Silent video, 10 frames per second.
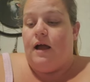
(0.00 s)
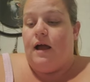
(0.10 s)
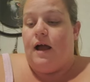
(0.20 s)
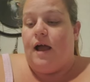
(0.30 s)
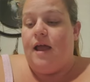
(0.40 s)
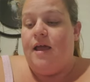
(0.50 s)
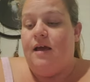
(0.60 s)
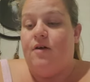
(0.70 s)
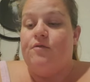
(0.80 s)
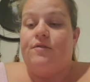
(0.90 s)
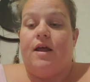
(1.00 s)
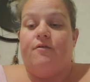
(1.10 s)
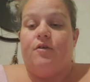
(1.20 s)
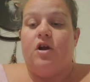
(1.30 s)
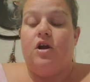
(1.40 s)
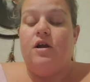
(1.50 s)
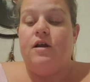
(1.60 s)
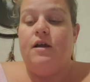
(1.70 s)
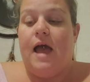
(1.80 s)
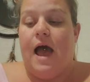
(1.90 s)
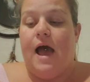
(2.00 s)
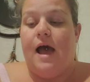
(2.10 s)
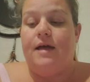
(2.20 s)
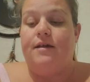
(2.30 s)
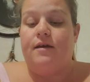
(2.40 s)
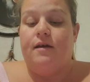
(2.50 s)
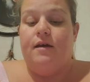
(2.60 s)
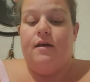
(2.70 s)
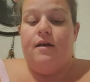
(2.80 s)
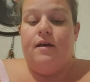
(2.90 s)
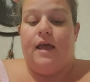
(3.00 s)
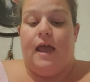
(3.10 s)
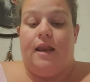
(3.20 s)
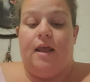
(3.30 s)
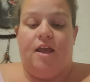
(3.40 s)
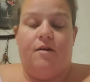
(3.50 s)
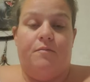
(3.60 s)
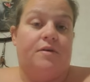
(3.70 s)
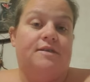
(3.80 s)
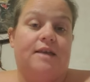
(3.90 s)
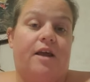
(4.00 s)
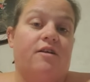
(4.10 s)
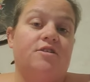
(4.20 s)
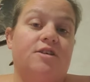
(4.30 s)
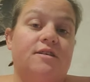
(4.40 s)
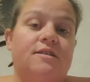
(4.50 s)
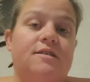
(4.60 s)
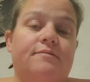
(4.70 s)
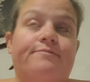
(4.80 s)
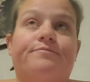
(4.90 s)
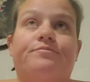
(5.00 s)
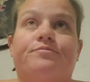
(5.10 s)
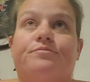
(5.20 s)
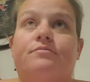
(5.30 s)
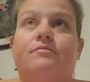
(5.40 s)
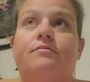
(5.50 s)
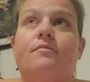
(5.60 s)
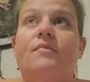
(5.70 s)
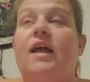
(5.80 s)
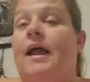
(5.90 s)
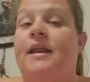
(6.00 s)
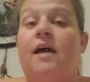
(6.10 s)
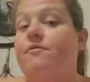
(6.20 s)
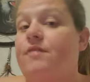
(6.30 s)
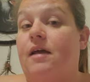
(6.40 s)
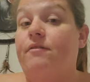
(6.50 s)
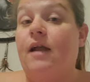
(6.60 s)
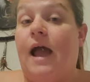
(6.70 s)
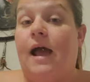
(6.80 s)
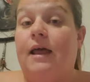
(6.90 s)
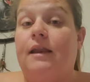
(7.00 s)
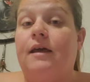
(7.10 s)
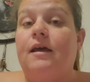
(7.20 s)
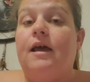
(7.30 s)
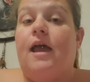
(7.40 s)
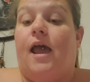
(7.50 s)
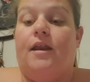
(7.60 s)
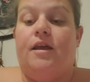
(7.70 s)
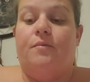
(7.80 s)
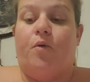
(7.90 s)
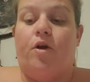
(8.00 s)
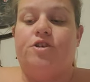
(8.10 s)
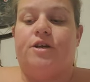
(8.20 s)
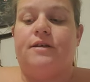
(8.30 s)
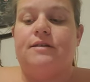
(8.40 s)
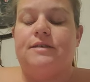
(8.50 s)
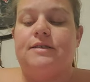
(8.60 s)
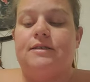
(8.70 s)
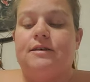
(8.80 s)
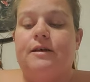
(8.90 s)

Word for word: I have never had any miscarriages and I've never had any abortions.